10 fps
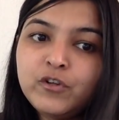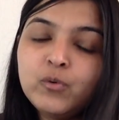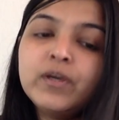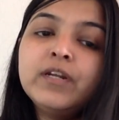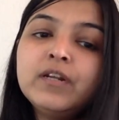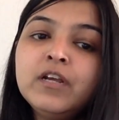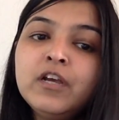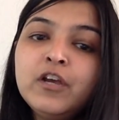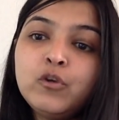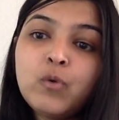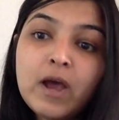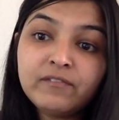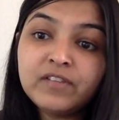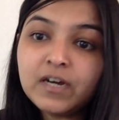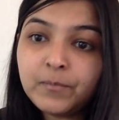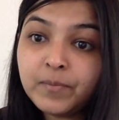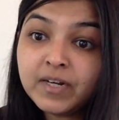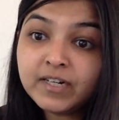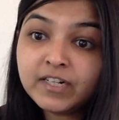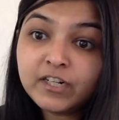you have the
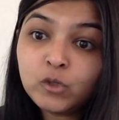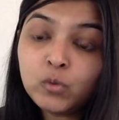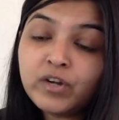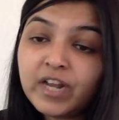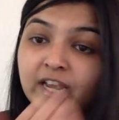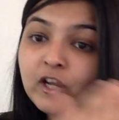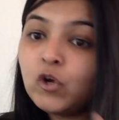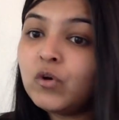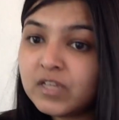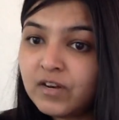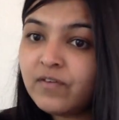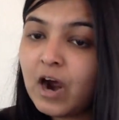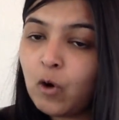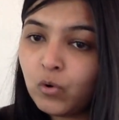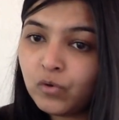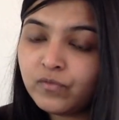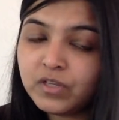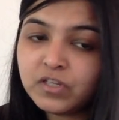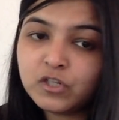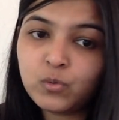ability to take yourself out of
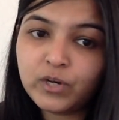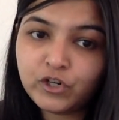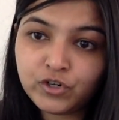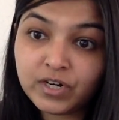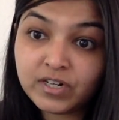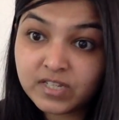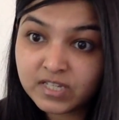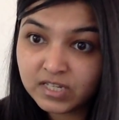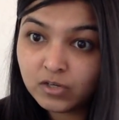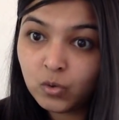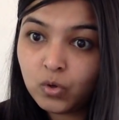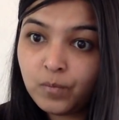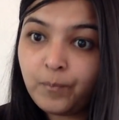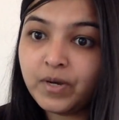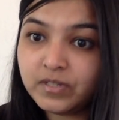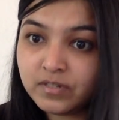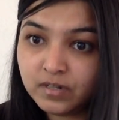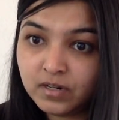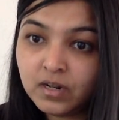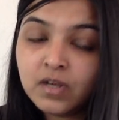the situation and see the whole puzzle.